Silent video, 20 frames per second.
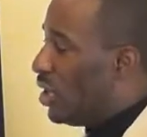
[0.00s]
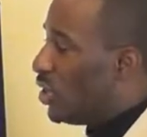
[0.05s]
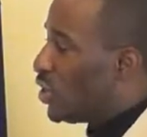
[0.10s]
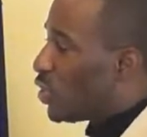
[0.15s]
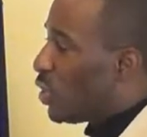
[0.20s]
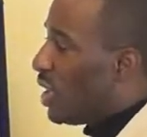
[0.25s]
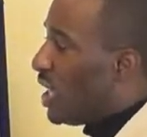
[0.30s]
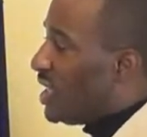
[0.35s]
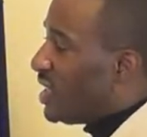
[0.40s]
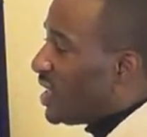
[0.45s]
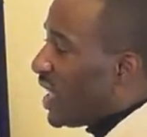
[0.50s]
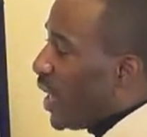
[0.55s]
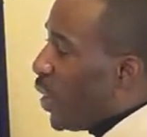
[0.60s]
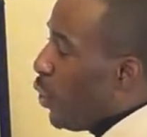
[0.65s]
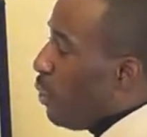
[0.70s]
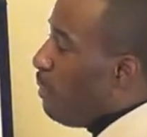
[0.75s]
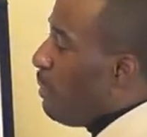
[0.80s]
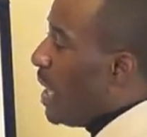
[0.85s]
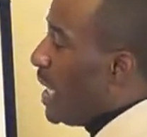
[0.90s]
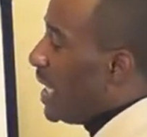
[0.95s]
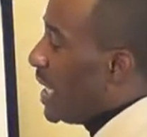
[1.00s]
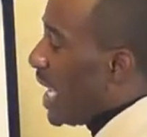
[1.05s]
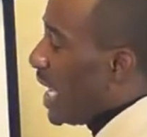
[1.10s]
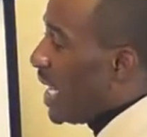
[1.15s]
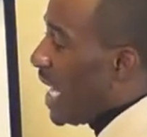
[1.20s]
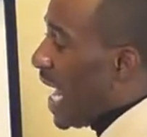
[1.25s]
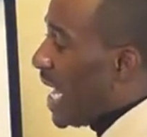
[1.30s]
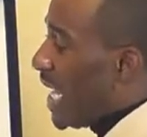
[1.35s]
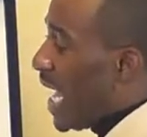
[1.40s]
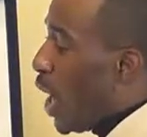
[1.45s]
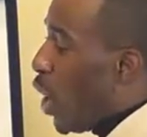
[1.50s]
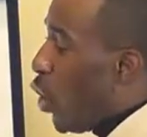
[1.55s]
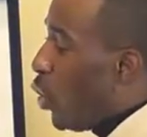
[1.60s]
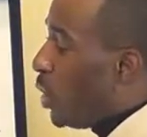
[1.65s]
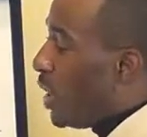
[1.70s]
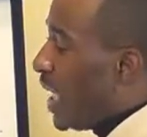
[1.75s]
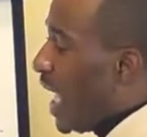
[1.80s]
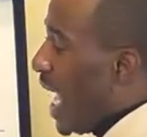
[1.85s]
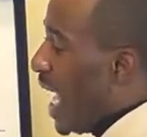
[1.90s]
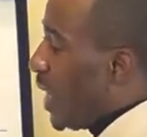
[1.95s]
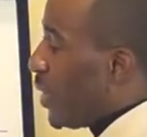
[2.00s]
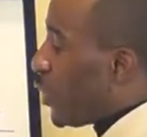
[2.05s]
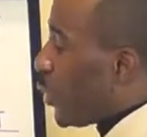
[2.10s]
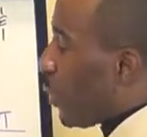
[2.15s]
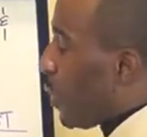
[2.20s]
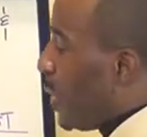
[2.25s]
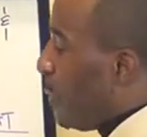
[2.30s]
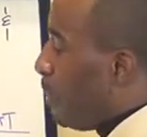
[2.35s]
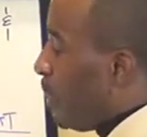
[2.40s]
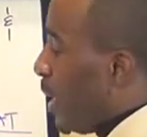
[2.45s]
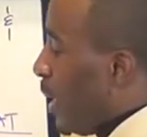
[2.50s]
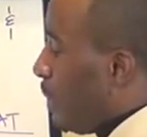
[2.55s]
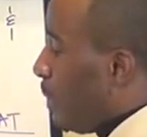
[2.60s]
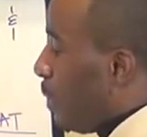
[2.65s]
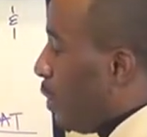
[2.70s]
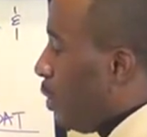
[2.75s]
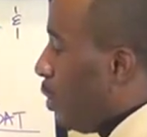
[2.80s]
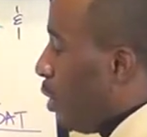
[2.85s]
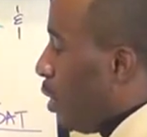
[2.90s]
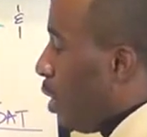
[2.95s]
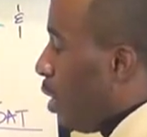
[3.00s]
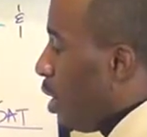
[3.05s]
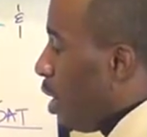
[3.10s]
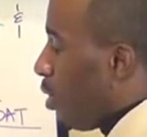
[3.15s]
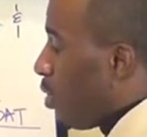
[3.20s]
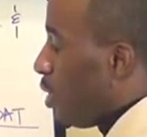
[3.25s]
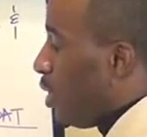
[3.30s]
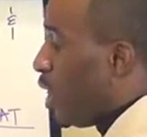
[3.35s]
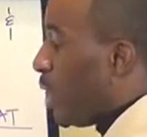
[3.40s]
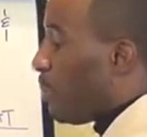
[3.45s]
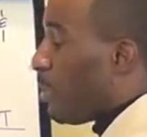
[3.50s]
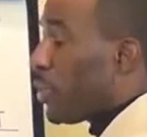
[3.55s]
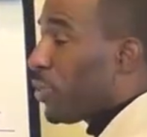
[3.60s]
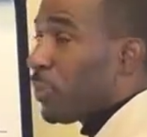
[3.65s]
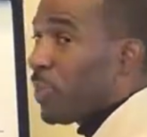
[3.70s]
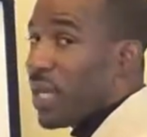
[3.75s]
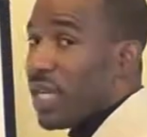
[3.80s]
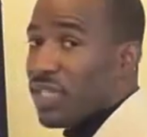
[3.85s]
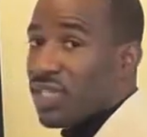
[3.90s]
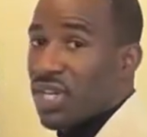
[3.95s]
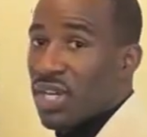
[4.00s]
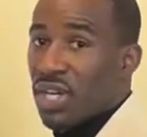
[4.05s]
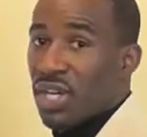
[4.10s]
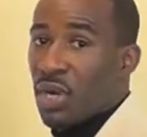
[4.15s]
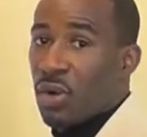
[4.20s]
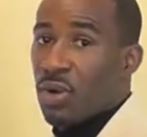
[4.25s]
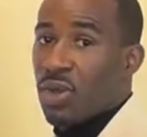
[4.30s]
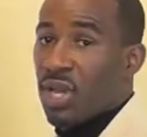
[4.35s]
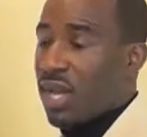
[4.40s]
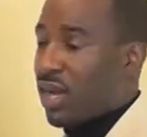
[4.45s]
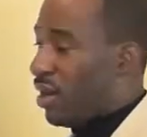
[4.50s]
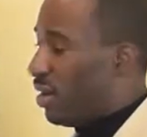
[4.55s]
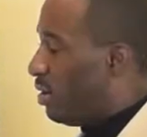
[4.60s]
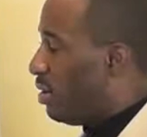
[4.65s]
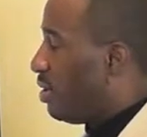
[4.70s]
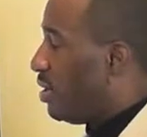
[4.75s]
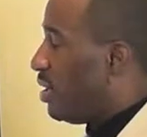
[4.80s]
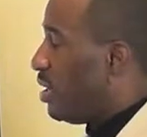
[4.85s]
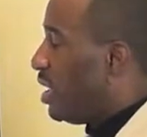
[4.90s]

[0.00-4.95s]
So let's say on Monday night, I only had 3 people. The number 3 is going to go there.